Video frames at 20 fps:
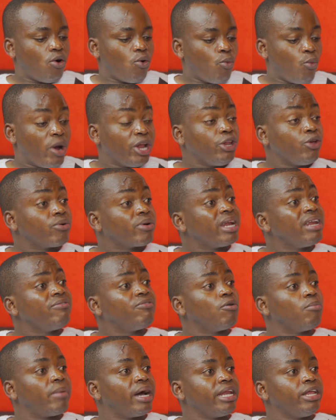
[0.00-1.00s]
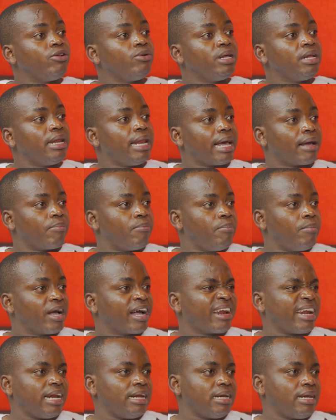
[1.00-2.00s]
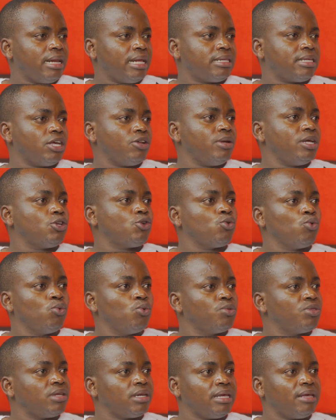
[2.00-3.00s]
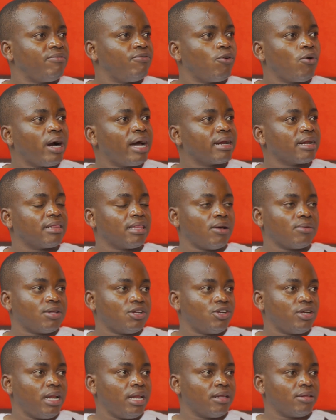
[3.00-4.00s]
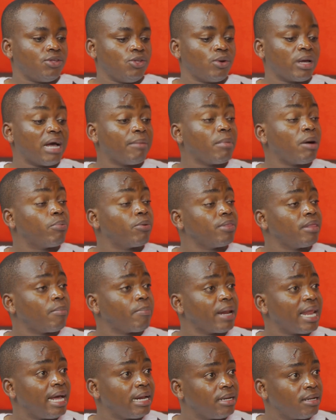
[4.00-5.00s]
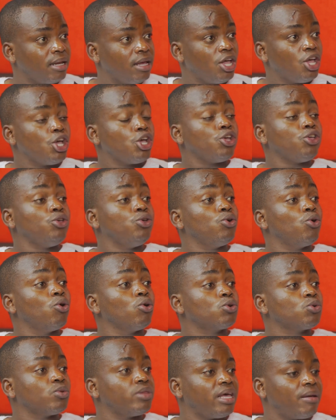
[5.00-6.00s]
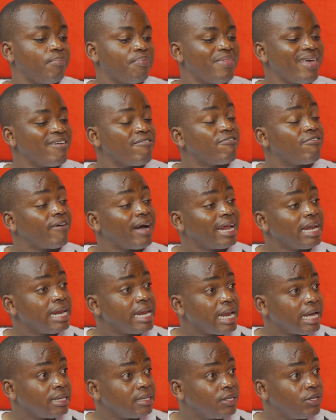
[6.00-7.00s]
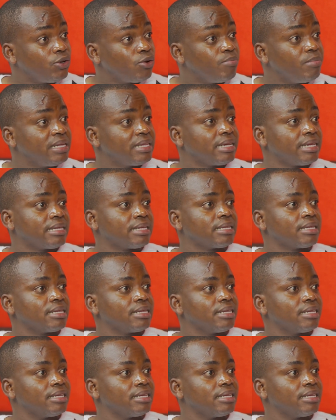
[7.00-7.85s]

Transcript: when you're ready for money, you need like credit. Let's say you need 2, 3, 400,000 shillings. You come up with a plan, you go to them. They finance your business.